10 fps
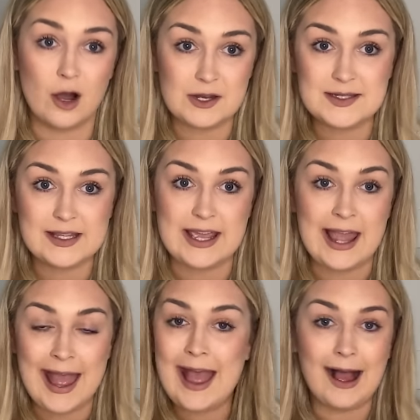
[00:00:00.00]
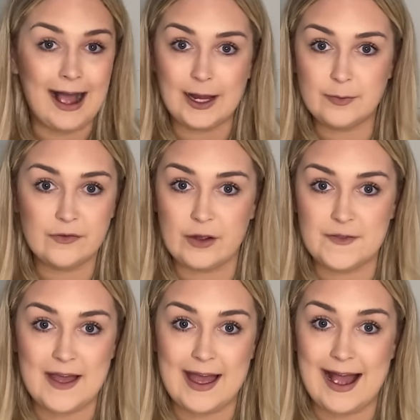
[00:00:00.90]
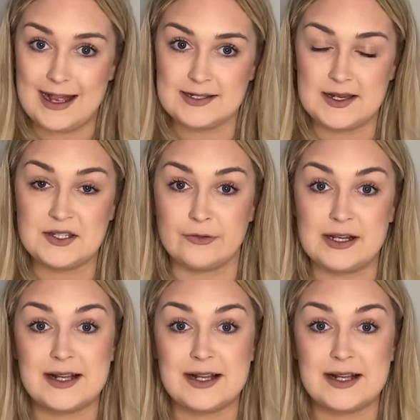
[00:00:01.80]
honestly I preferred their accessories.